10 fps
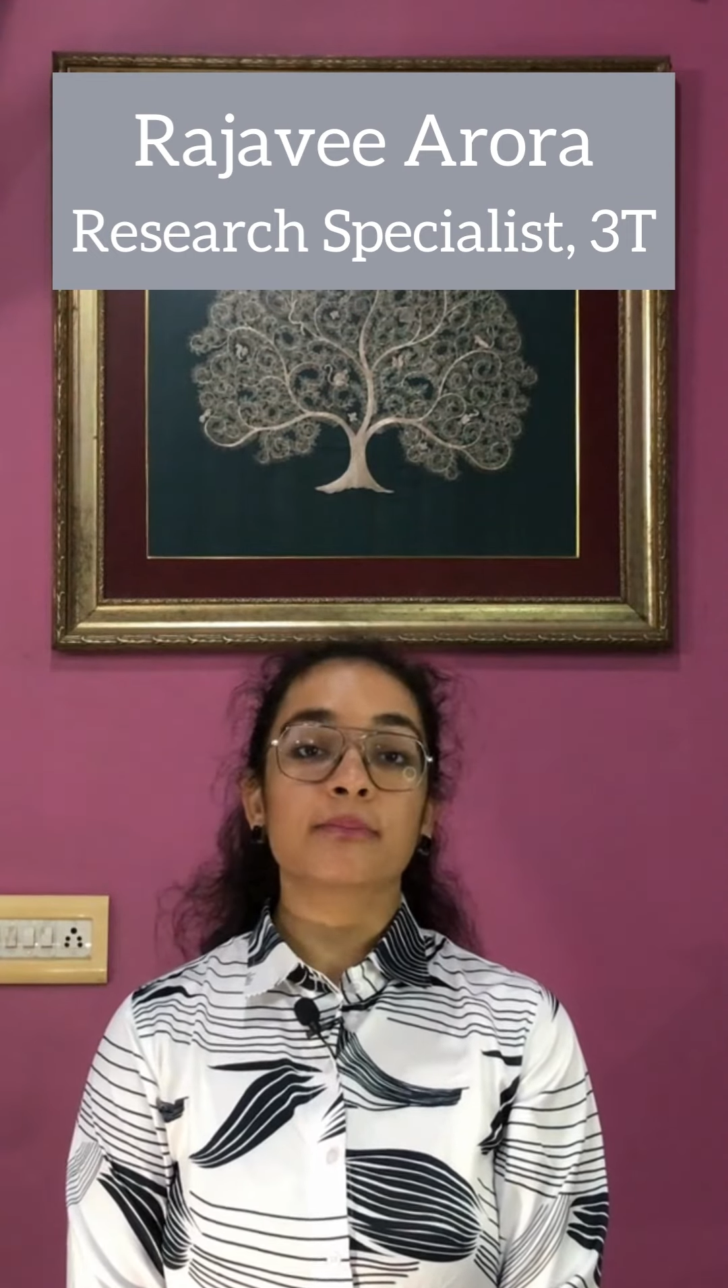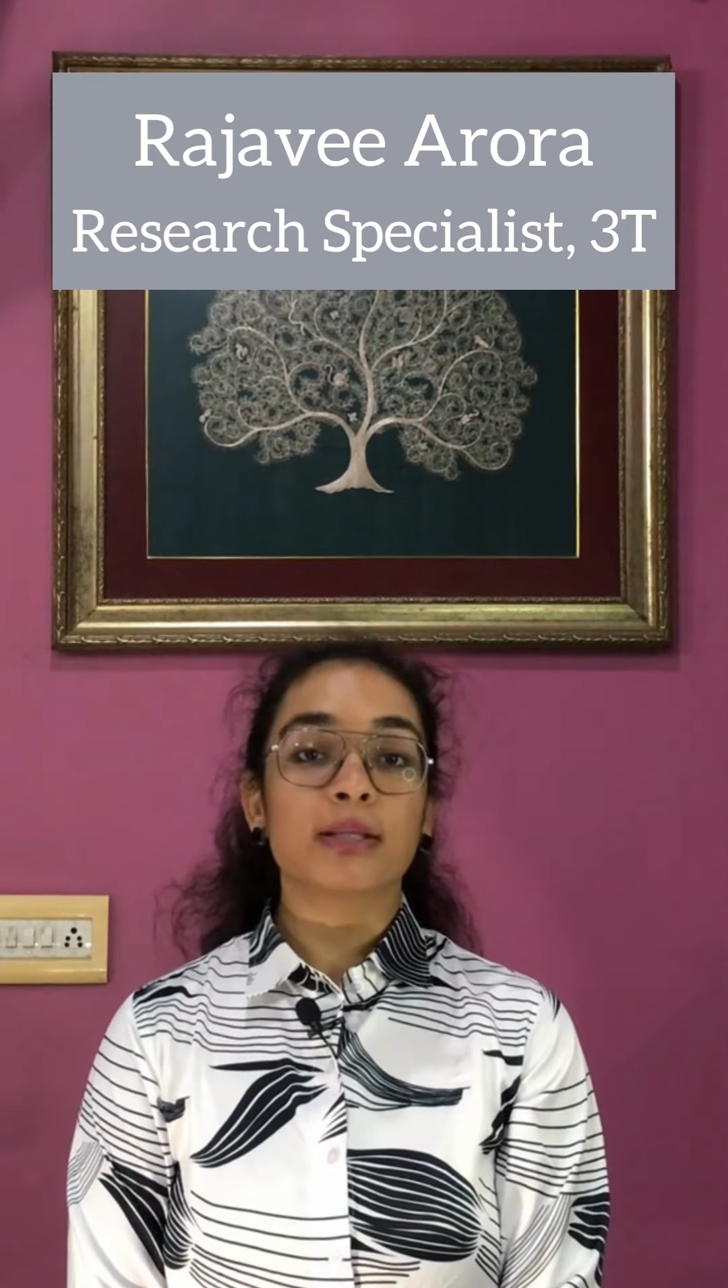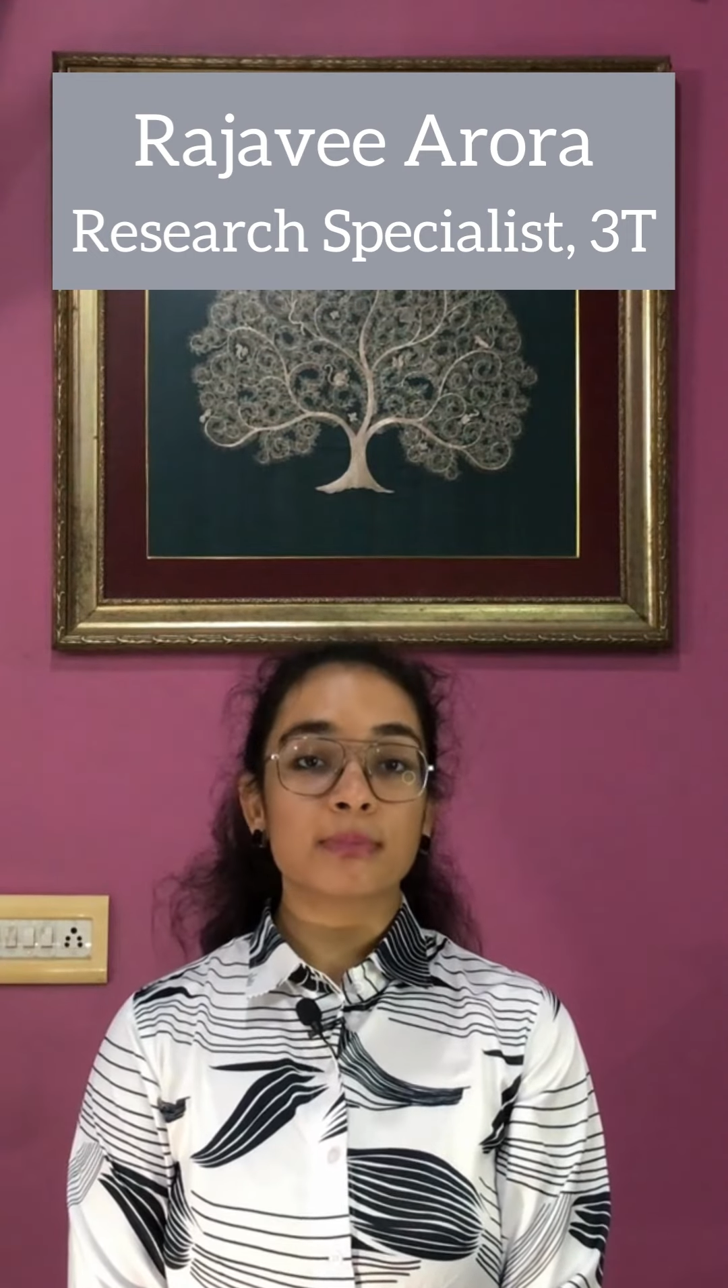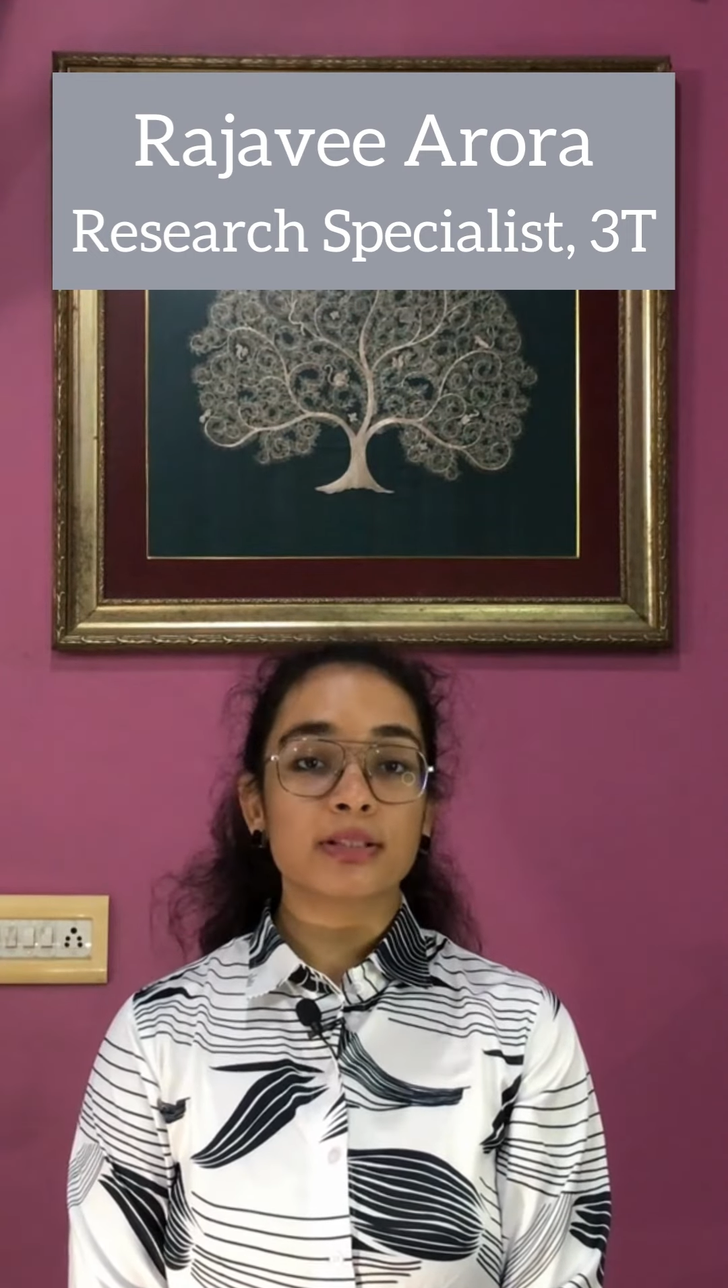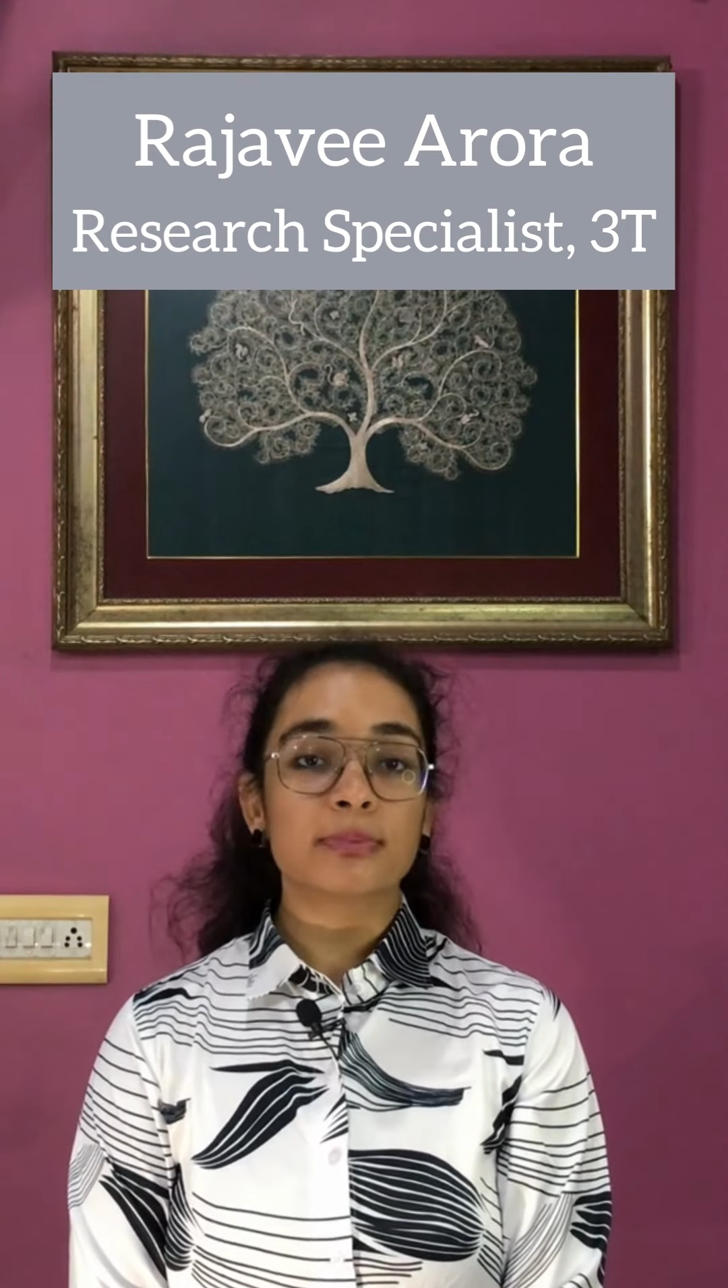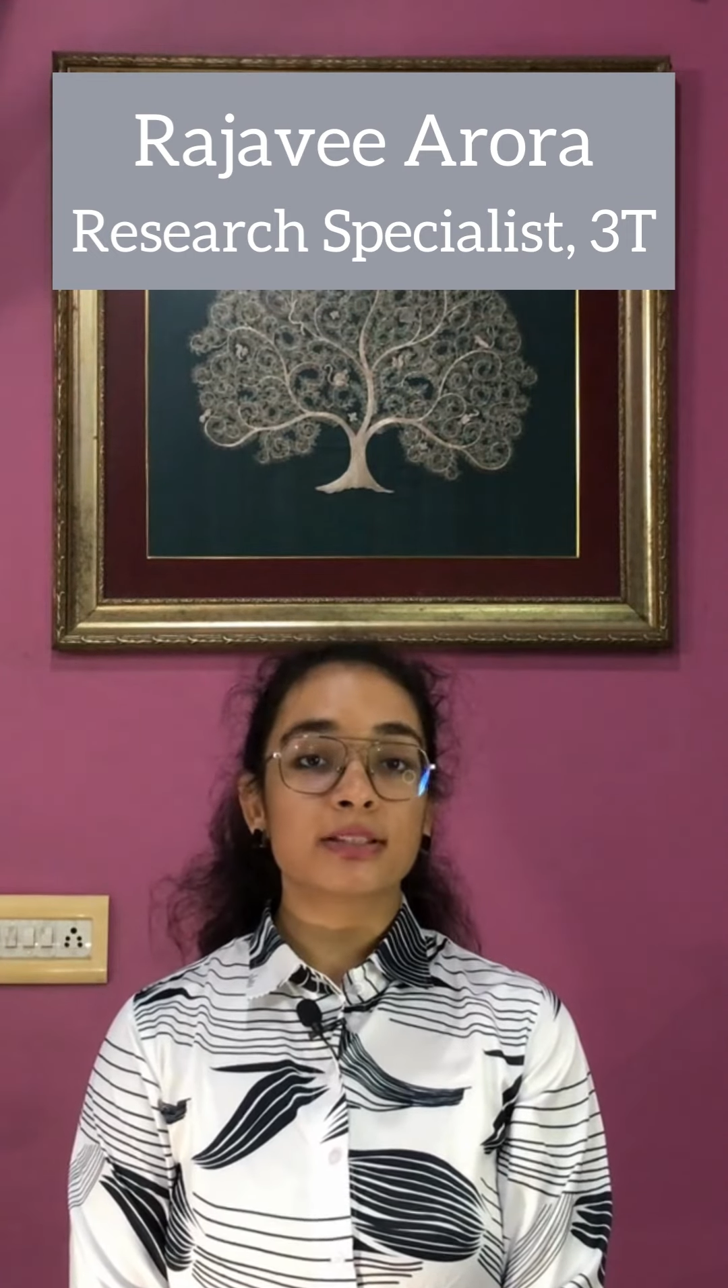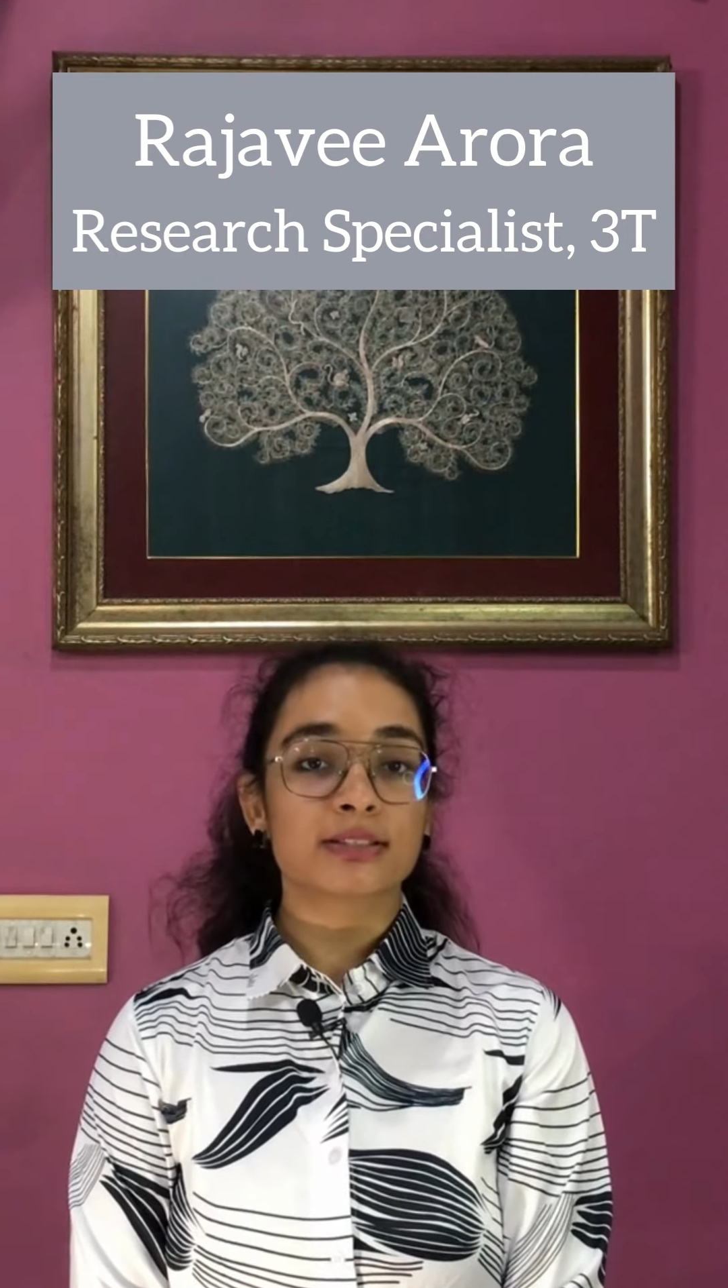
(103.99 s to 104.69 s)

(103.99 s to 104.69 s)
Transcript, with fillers: memorable